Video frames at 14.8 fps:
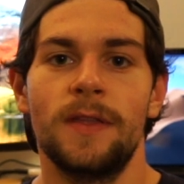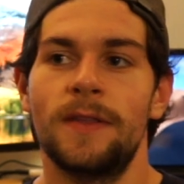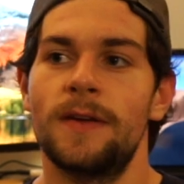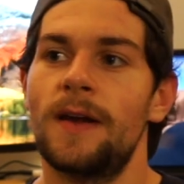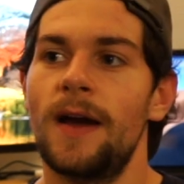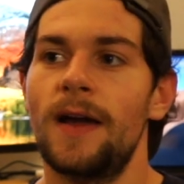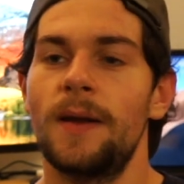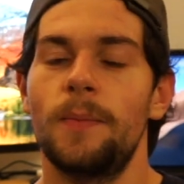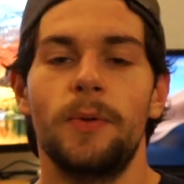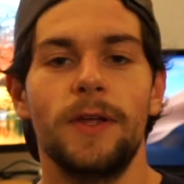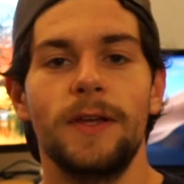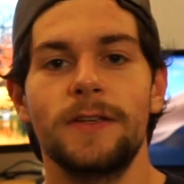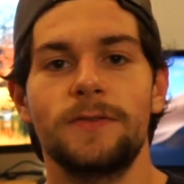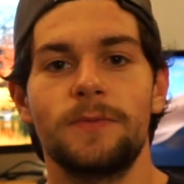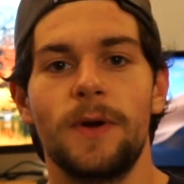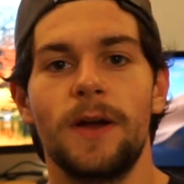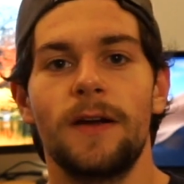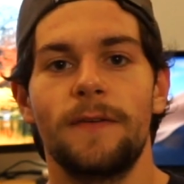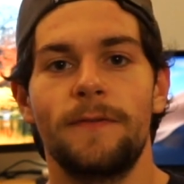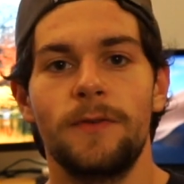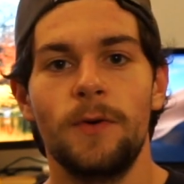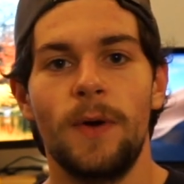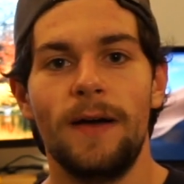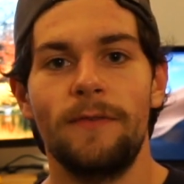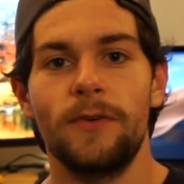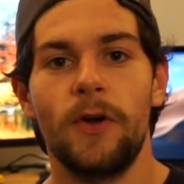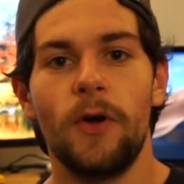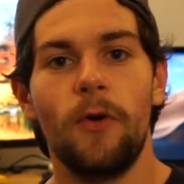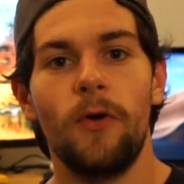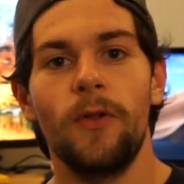the kind of place where if you have a
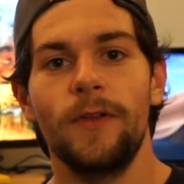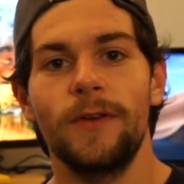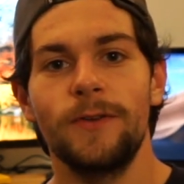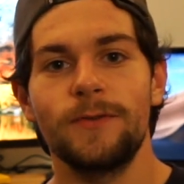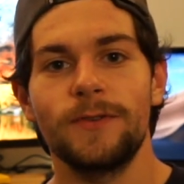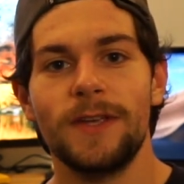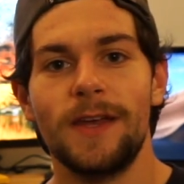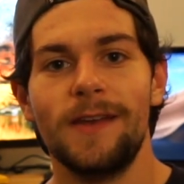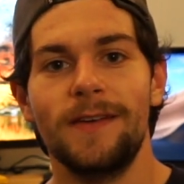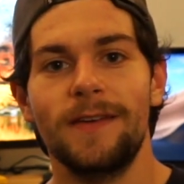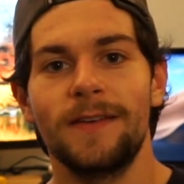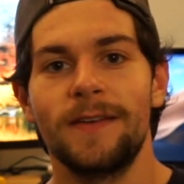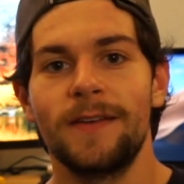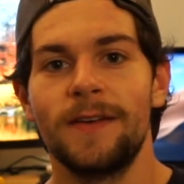goal and you set it,